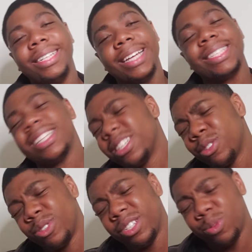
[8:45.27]
that's the end
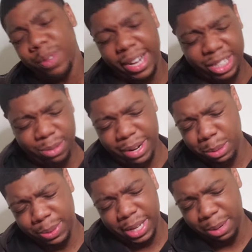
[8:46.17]
of this reaction,
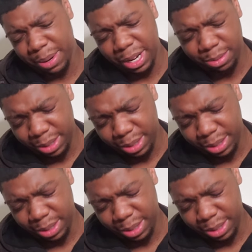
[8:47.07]
That was Eminem